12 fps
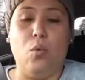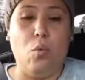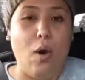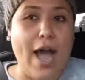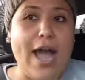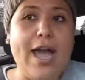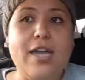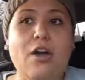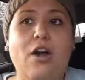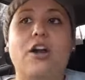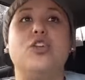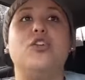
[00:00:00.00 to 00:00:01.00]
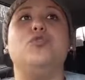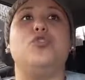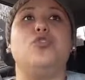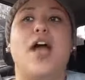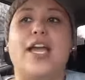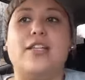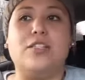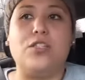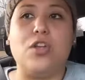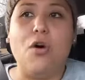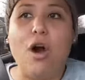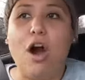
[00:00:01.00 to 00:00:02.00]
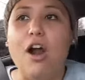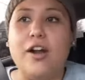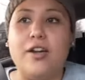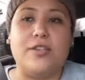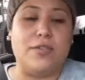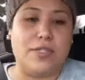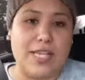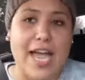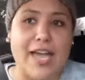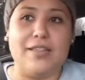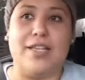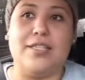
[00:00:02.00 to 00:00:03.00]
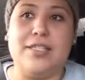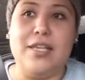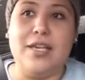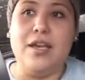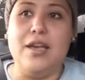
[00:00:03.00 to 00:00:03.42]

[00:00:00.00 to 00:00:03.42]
Why are you trying so hard to silence